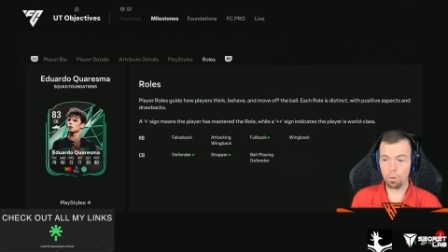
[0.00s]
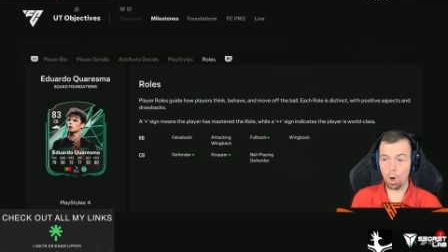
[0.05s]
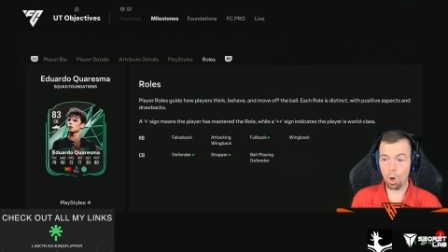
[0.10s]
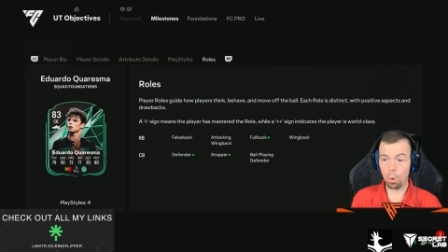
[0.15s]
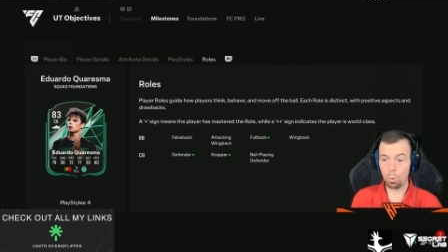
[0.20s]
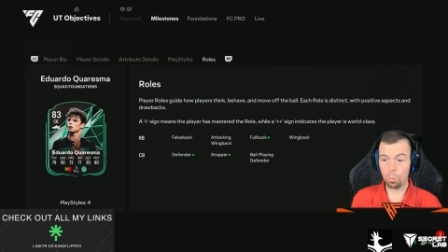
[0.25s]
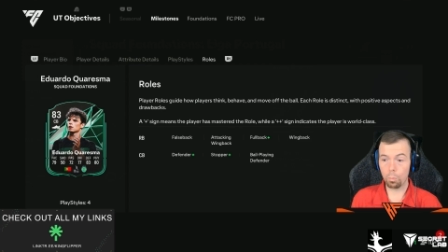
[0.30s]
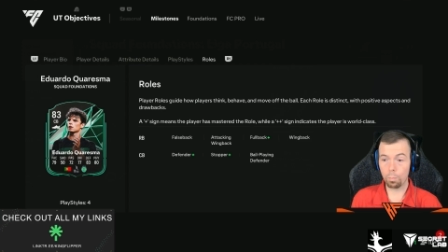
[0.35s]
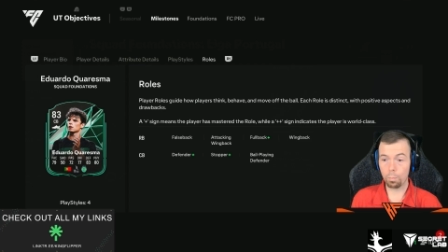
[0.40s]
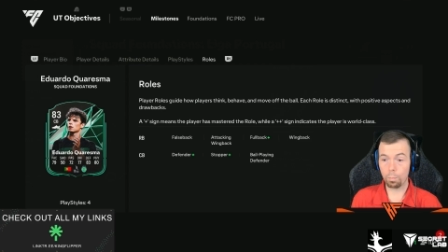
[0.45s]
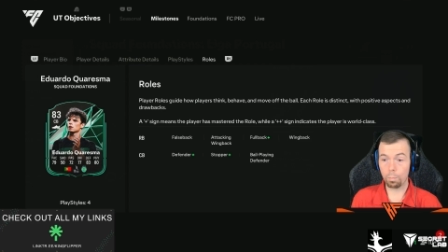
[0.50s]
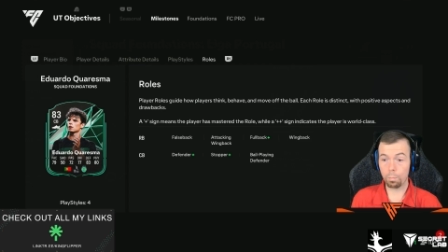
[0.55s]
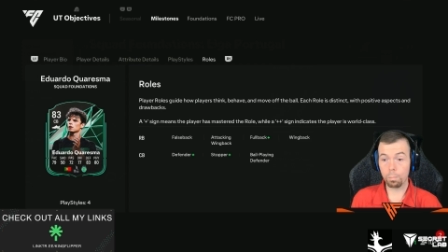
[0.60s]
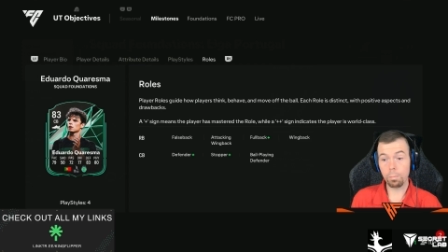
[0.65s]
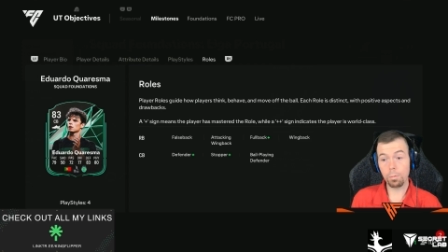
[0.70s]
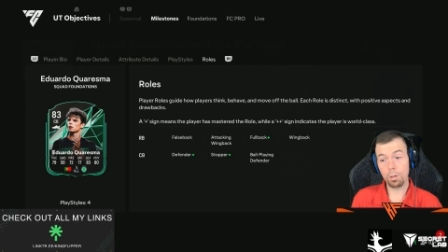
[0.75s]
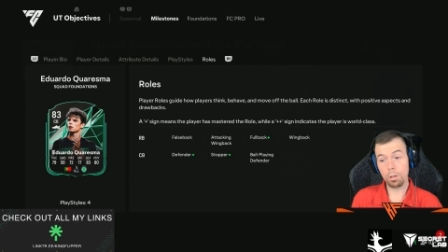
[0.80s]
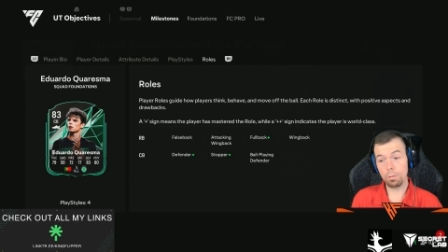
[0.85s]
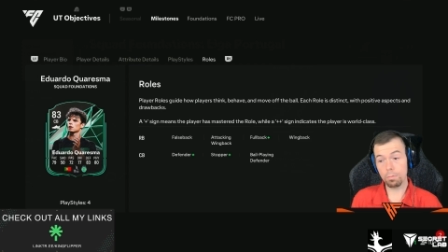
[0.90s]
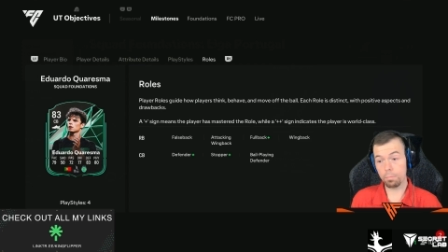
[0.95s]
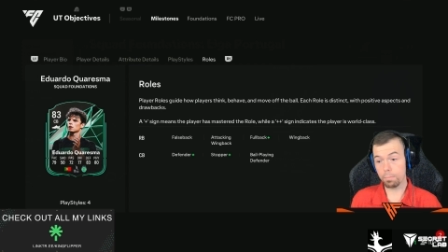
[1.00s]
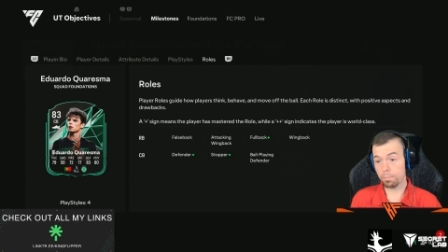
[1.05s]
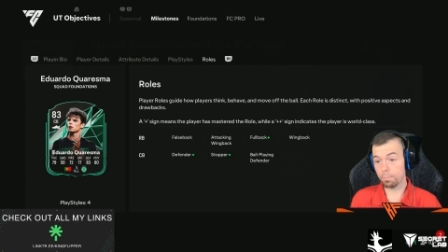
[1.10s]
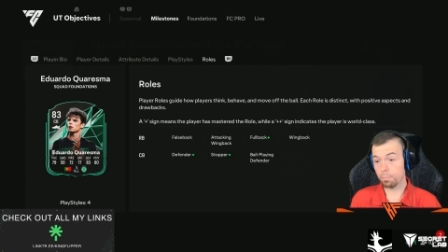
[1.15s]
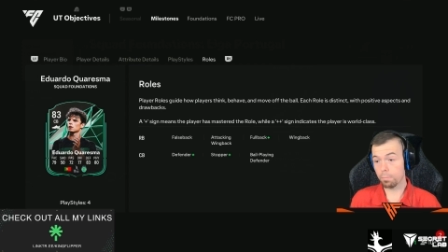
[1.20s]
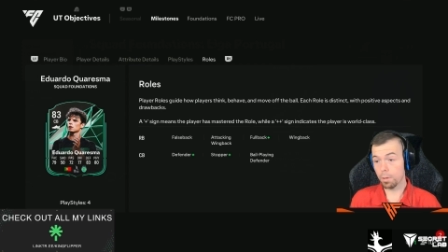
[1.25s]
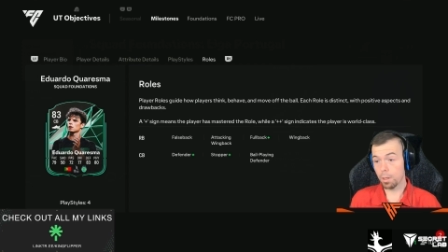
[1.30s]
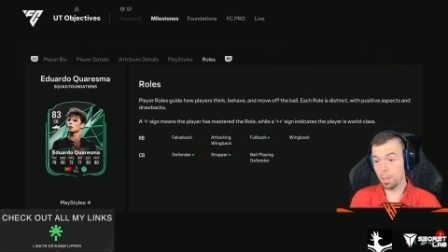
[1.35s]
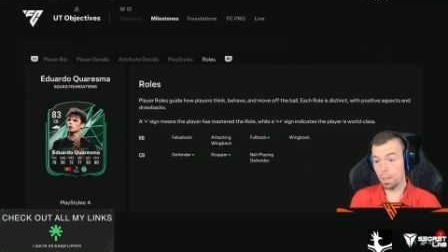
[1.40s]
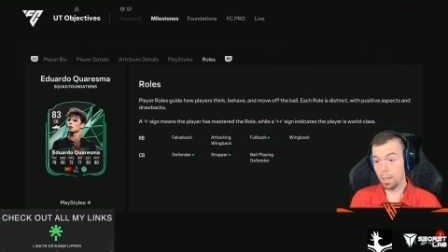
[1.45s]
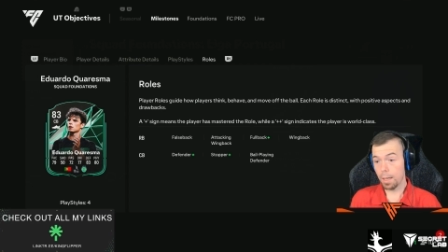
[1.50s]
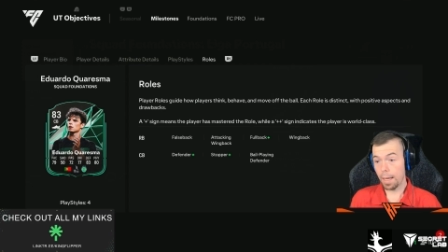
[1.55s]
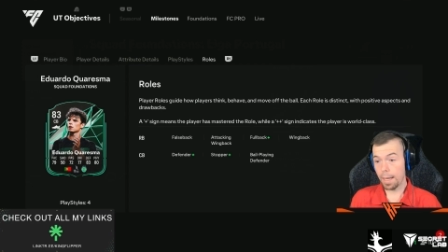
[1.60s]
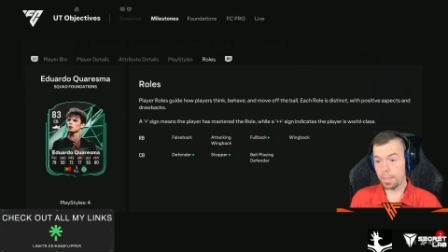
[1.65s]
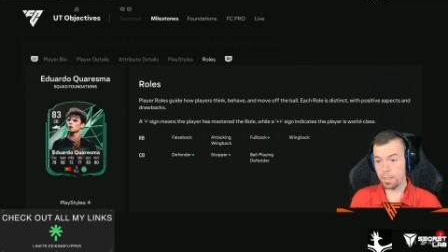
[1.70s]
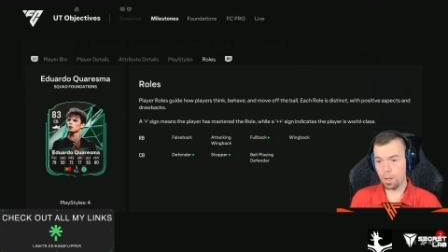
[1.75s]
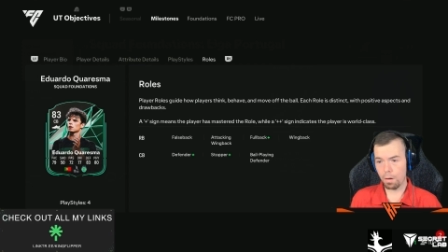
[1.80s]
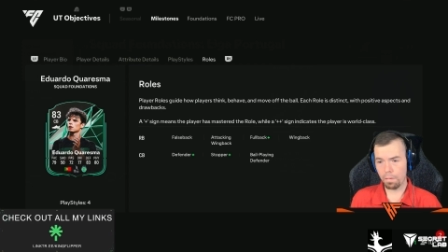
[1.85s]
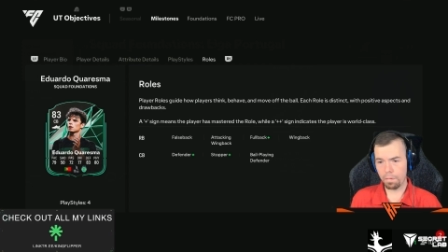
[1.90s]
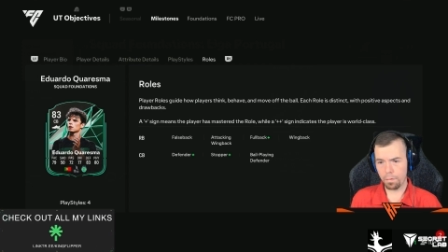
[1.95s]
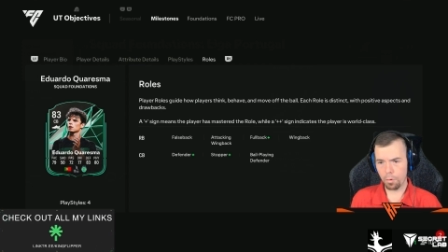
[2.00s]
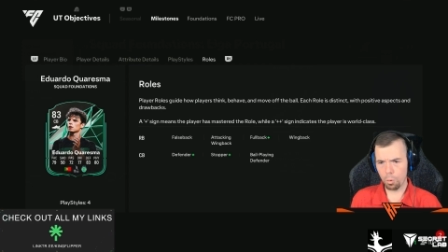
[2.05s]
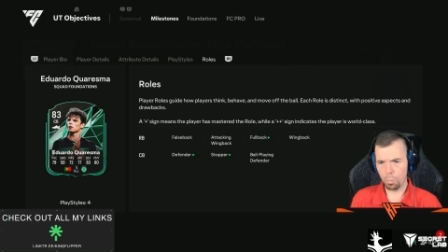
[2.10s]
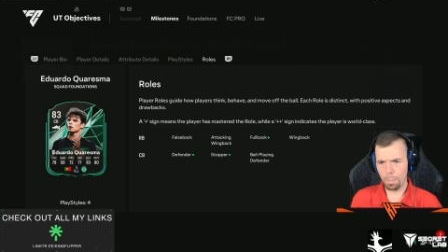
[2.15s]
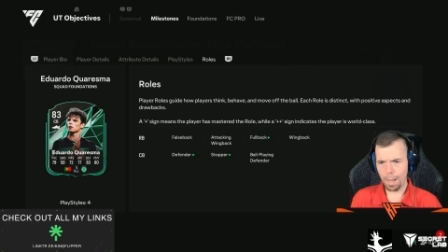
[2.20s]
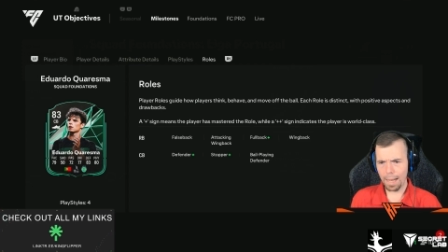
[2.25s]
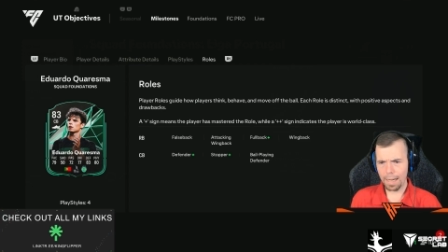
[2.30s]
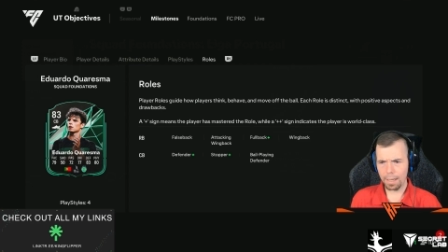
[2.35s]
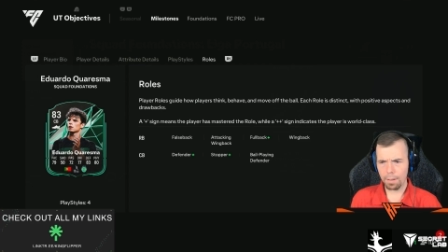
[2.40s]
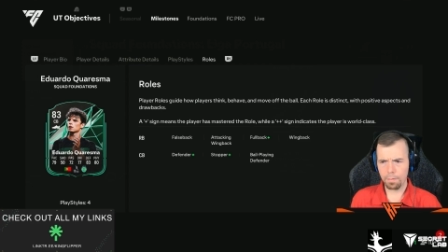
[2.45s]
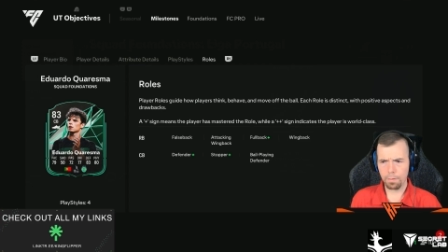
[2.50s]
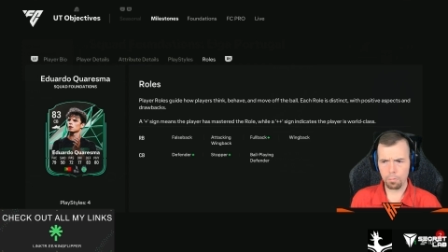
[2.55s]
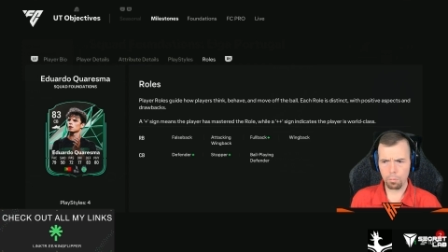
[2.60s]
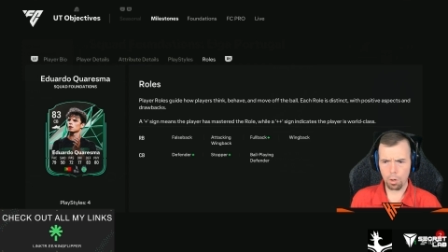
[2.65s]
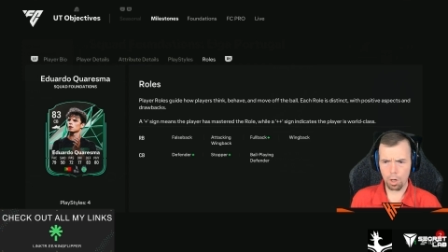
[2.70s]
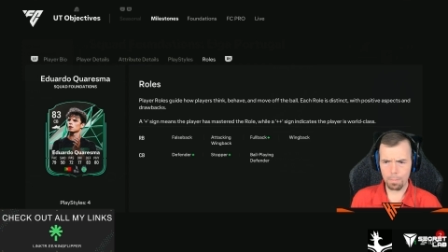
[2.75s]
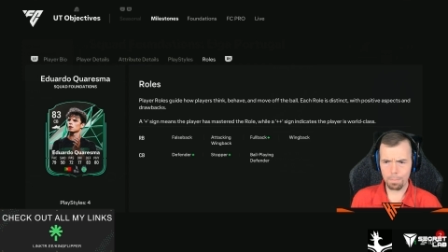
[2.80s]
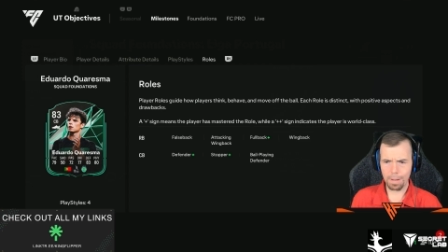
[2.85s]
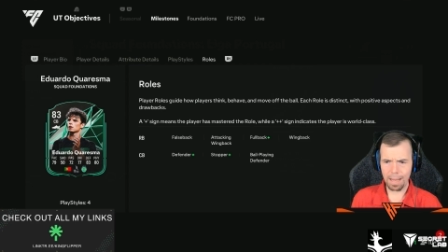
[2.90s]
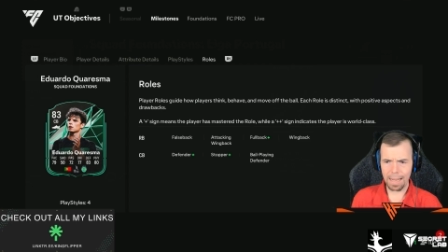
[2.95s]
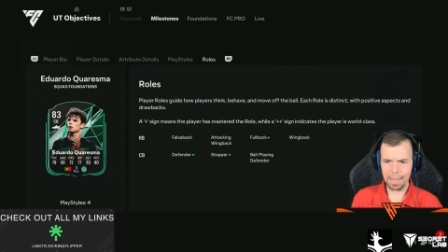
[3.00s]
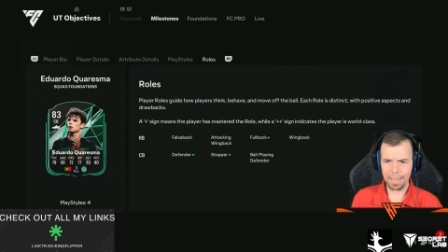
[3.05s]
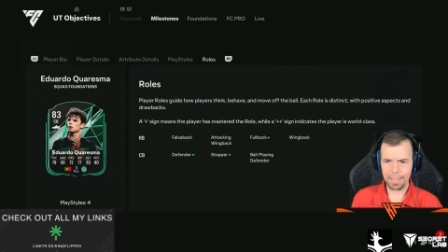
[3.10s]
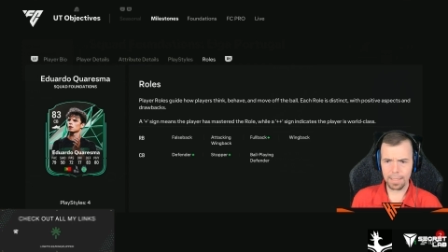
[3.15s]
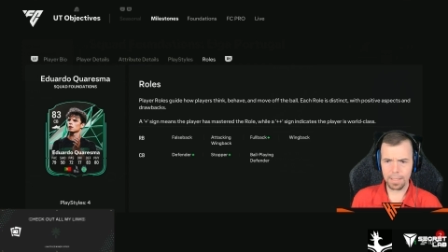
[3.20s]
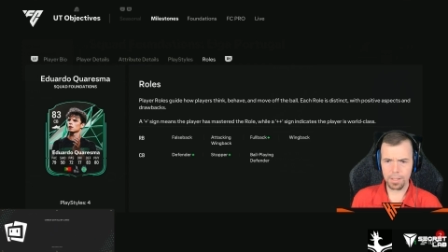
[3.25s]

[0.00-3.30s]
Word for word: Roll, oh, he's got full-back for right-back,